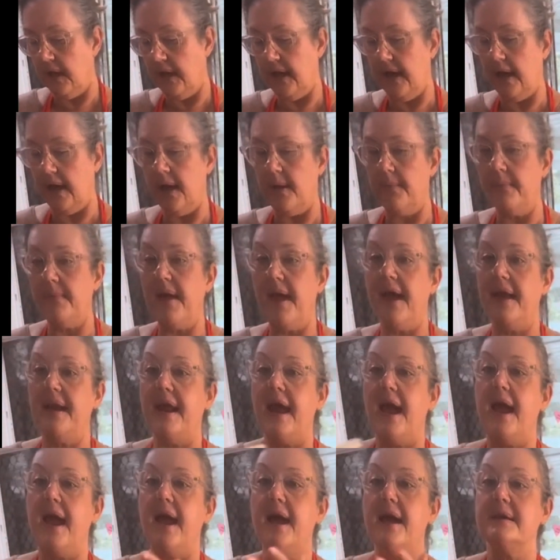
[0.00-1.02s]
And
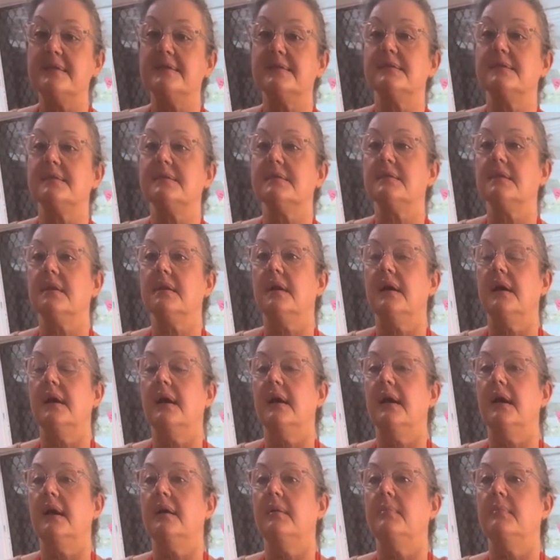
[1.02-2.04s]
as
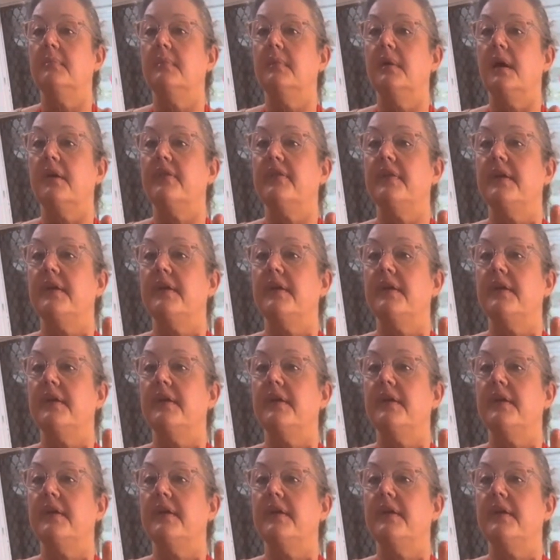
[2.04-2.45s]
I